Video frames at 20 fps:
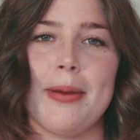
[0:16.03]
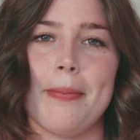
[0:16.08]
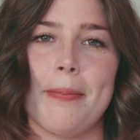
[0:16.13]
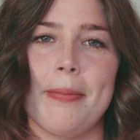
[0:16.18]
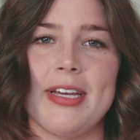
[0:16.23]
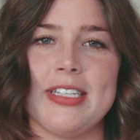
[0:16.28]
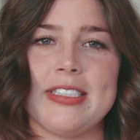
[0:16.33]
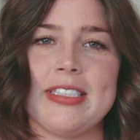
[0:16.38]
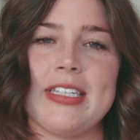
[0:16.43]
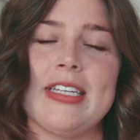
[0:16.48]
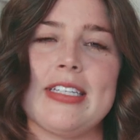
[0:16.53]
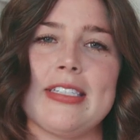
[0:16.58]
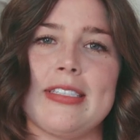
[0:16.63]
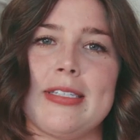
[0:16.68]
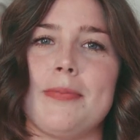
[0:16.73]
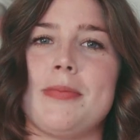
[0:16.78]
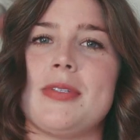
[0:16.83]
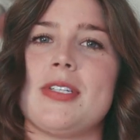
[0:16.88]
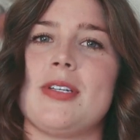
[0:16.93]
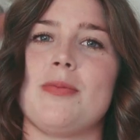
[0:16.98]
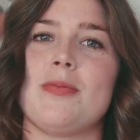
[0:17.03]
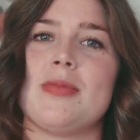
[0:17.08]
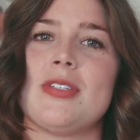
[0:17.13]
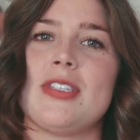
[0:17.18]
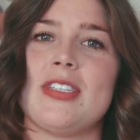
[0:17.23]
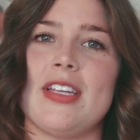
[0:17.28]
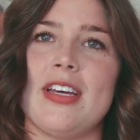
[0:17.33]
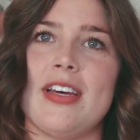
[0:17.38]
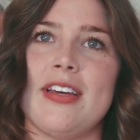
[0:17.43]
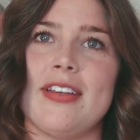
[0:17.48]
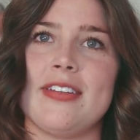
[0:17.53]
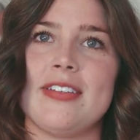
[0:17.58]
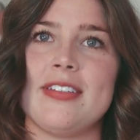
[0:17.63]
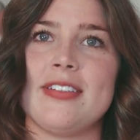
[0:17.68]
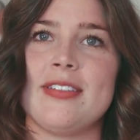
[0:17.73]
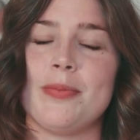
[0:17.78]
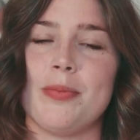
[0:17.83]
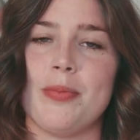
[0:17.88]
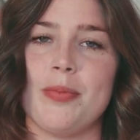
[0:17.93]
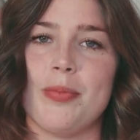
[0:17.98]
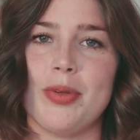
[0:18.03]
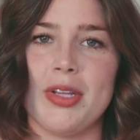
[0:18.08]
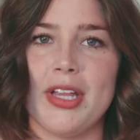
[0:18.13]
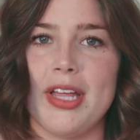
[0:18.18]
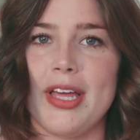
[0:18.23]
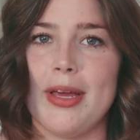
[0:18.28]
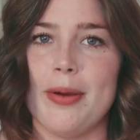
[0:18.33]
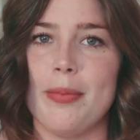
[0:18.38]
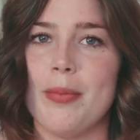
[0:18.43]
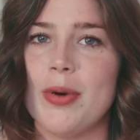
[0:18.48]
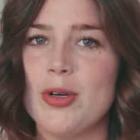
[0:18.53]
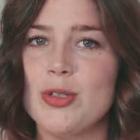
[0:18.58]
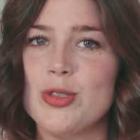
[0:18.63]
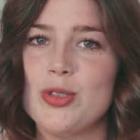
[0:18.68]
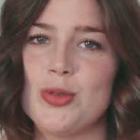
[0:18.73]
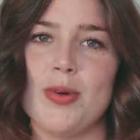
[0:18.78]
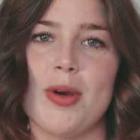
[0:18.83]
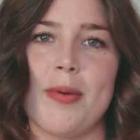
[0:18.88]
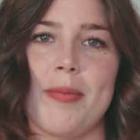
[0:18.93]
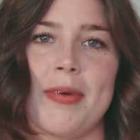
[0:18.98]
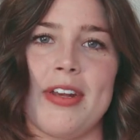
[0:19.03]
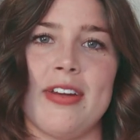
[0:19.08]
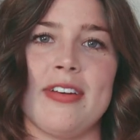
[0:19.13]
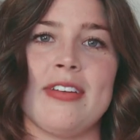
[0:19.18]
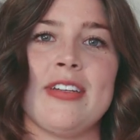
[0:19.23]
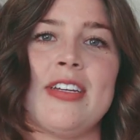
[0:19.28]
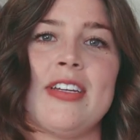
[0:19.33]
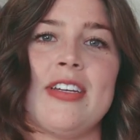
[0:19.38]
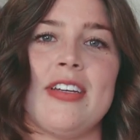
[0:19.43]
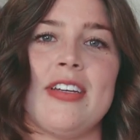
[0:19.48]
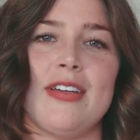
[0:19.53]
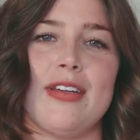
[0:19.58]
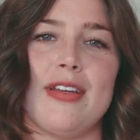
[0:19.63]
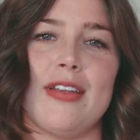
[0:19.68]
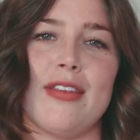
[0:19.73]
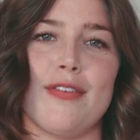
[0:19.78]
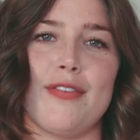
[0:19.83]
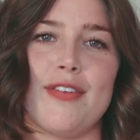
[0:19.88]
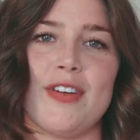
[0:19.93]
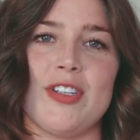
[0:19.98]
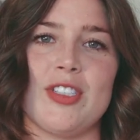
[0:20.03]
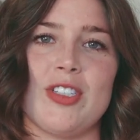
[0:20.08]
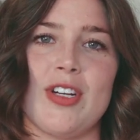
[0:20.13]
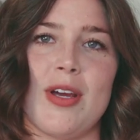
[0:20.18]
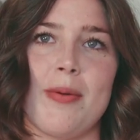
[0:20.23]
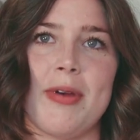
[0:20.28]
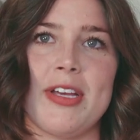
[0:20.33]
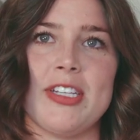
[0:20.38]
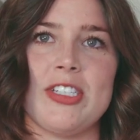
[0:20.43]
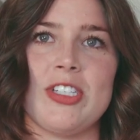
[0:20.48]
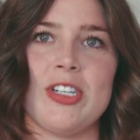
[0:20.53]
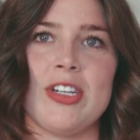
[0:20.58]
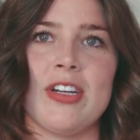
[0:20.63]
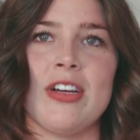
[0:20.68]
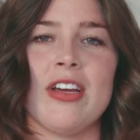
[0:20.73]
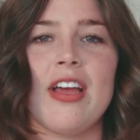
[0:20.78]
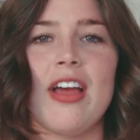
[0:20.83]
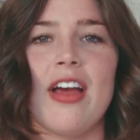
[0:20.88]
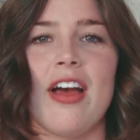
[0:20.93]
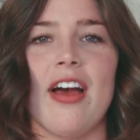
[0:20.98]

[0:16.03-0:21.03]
pesky symptoms that plague most women in the first trimester.